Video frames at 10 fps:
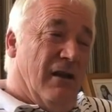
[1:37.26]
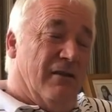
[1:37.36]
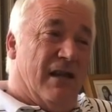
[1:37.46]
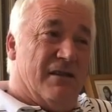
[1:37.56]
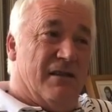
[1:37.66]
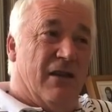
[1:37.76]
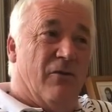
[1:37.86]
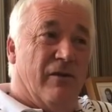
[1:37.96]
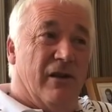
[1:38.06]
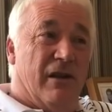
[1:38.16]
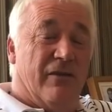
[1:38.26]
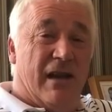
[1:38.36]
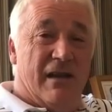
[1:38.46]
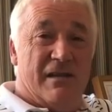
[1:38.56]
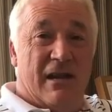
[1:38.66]
and that's the equivalent of
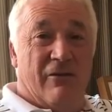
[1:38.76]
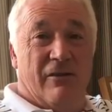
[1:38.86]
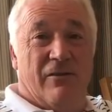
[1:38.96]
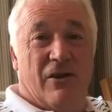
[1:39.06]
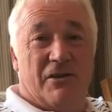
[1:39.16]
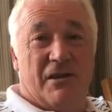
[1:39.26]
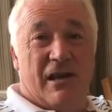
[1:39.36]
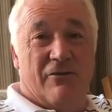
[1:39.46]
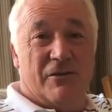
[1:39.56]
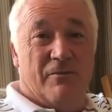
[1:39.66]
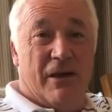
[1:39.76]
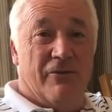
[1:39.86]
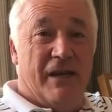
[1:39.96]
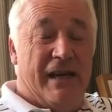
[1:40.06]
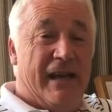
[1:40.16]
getting a salary of
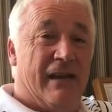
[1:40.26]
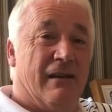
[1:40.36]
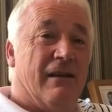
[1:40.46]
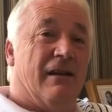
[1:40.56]
£40,000 a year